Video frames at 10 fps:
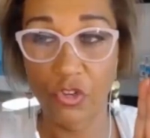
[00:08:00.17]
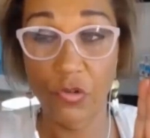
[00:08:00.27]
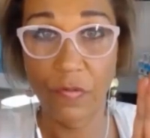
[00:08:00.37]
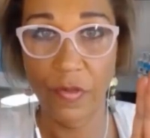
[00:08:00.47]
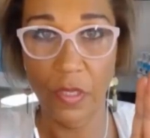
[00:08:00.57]

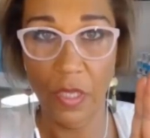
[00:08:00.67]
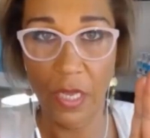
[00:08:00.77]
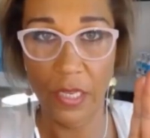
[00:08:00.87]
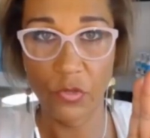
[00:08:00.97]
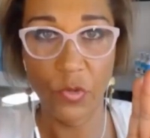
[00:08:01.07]

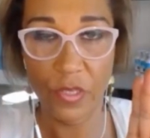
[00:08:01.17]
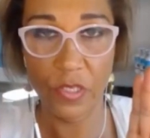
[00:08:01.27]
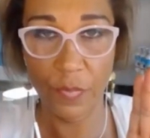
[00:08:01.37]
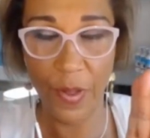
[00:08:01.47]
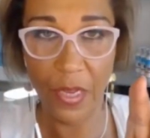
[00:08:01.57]
trivialized with a
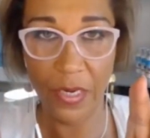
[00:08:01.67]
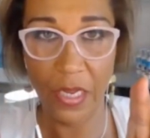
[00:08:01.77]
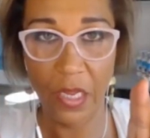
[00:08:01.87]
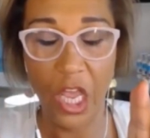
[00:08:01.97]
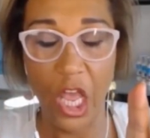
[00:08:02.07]
spa
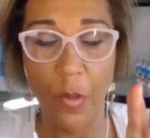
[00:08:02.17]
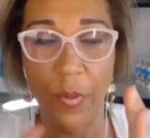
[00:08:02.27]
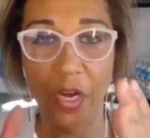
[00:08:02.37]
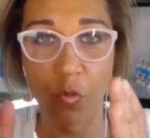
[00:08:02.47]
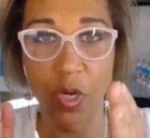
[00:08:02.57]
day,
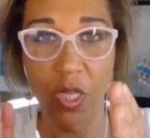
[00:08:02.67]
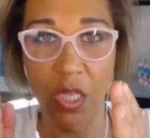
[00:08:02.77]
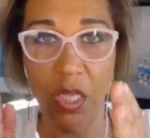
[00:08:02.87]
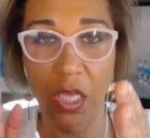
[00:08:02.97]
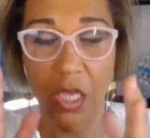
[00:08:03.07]
but it
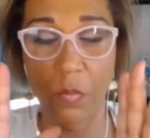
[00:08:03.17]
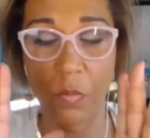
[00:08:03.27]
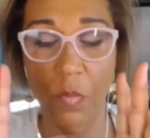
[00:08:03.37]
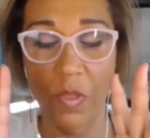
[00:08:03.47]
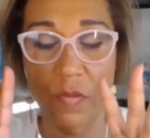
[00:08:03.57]
really
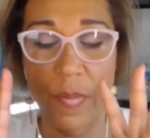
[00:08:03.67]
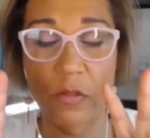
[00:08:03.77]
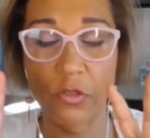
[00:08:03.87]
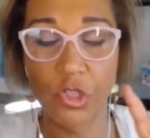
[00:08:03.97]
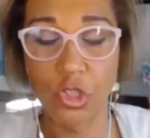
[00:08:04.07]
is
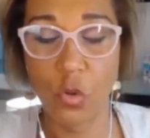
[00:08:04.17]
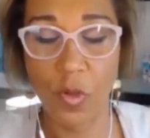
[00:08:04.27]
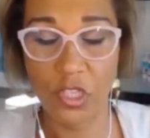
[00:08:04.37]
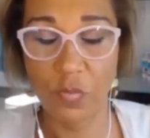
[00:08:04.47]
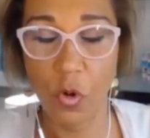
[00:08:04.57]
about so
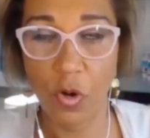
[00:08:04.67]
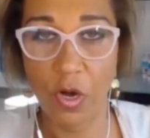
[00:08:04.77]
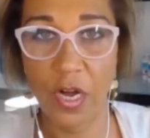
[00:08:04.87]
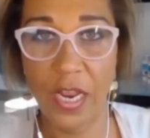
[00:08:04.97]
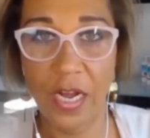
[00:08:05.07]
much
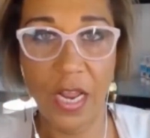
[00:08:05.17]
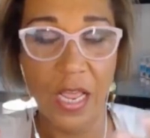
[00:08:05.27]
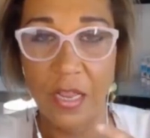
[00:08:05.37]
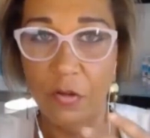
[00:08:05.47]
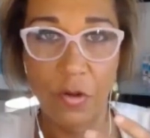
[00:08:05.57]
more. And
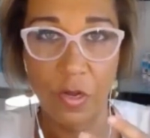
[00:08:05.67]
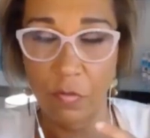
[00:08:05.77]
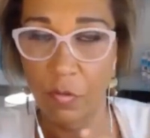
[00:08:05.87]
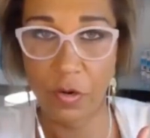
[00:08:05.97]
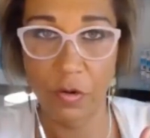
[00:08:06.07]
I agree,
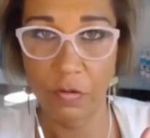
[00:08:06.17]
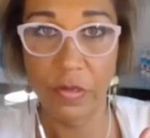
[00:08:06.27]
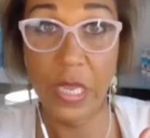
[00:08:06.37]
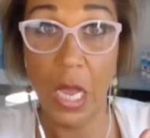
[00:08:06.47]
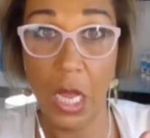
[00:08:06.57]
we
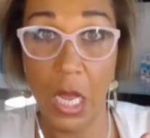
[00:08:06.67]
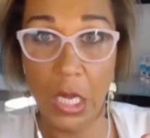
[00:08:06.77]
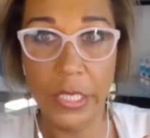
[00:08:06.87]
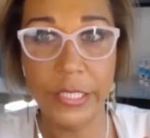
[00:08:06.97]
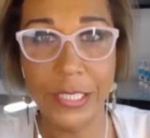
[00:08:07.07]
are
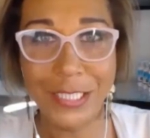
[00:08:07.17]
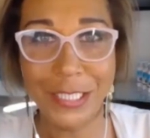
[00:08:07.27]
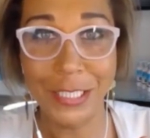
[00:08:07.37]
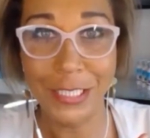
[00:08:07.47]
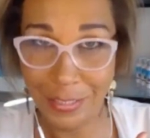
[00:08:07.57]
yang
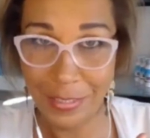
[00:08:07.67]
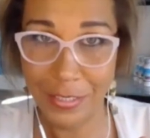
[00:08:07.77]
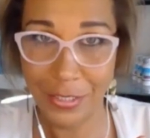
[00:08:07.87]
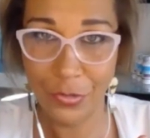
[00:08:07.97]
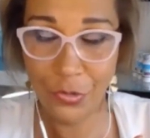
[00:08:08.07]
addicted.
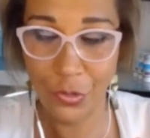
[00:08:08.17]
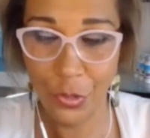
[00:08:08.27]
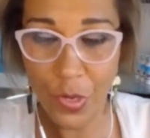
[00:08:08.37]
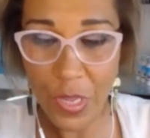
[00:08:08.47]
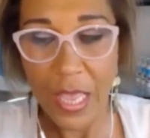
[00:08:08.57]
That's so
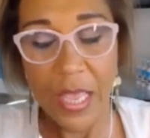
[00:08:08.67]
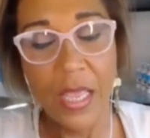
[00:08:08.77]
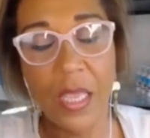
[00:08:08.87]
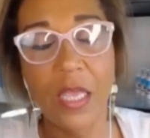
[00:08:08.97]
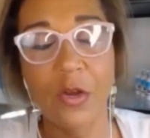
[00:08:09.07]
true.
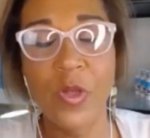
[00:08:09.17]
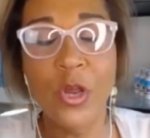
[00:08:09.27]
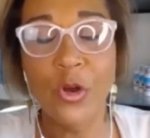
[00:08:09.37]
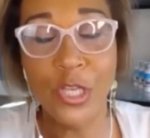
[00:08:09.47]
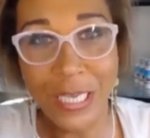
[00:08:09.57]
And we
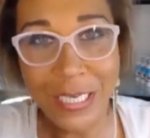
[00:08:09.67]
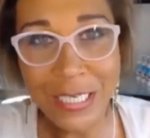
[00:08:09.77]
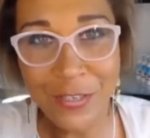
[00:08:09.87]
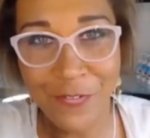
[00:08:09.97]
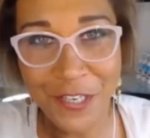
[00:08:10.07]
are yin
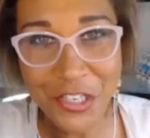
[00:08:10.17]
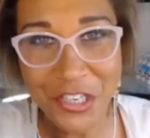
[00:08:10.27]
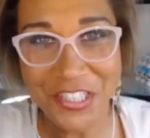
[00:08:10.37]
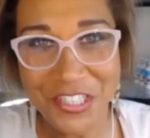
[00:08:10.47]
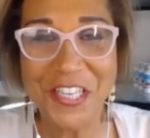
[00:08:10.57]
deficient.